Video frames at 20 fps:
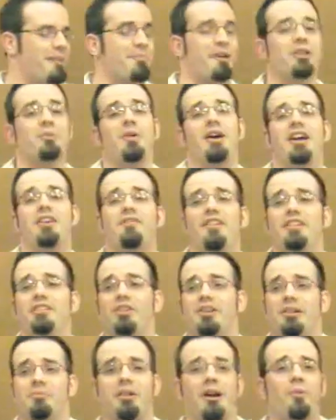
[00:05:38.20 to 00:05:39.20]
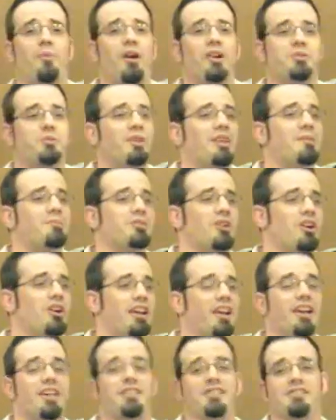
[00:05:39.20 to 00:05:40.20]
And by the way, if I look at my watch while I'm
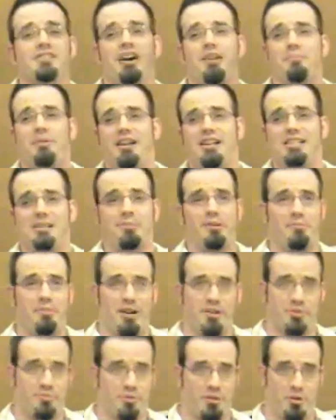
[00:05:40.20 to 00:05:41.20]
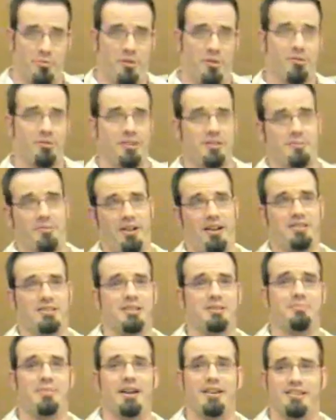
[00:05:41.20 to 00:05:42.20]
talking, it is not because I'm impatient with you people, it's
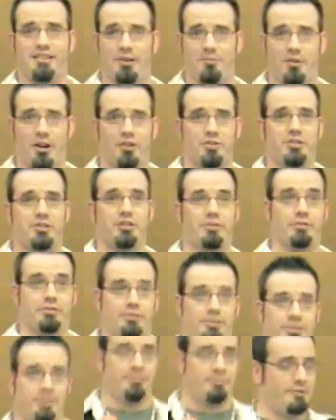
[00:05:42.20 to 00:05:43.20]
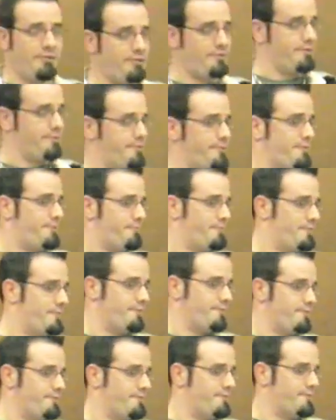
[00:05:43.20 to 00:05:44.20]
because it's my subconscious going, shut up, Michael, shut up,
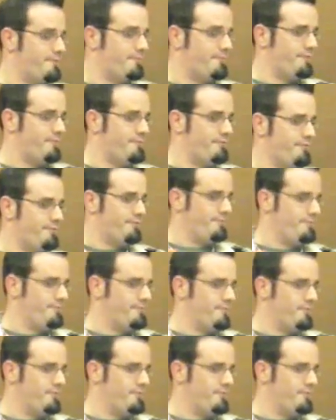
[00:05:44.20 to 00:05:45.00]
Michael, shut up, Michael.